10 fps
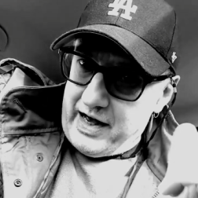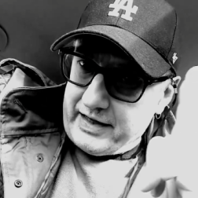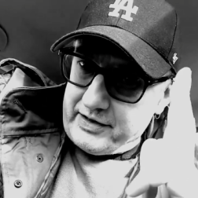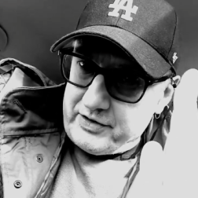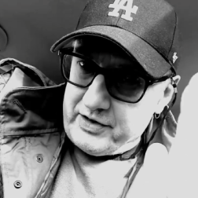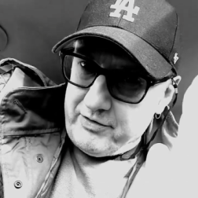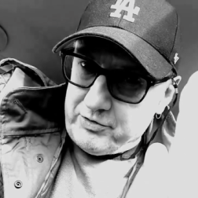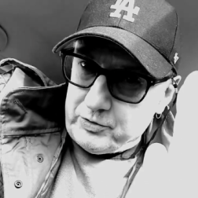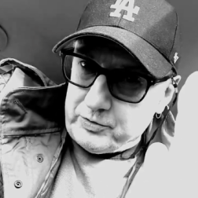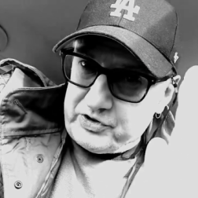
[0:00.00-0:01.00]
at the
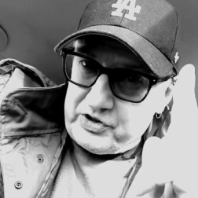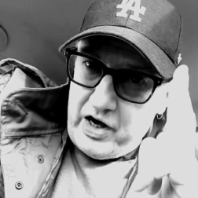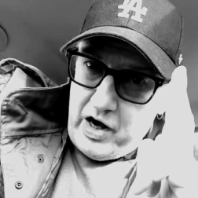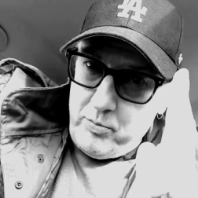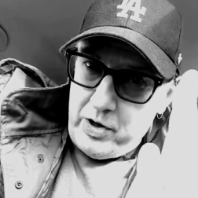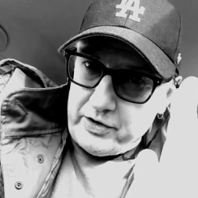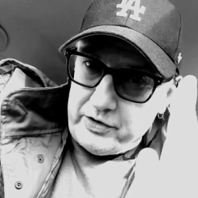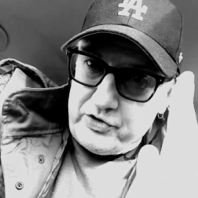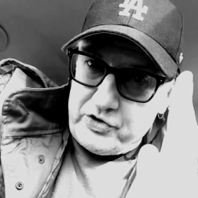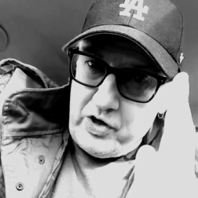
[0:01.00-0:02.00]
Devil's
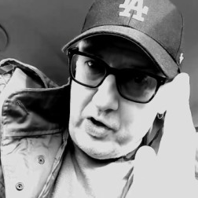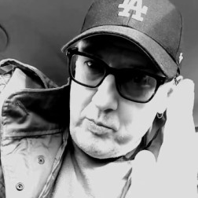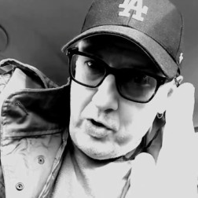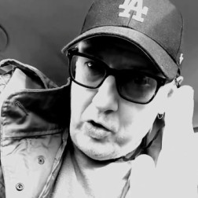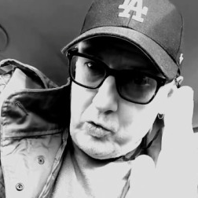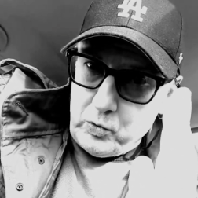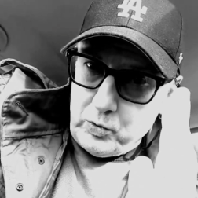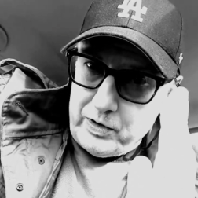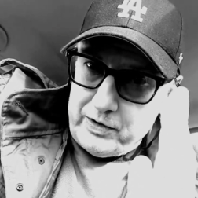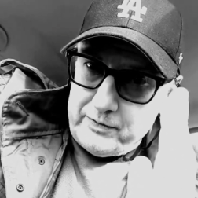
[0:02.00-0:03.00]
Punch Bowl.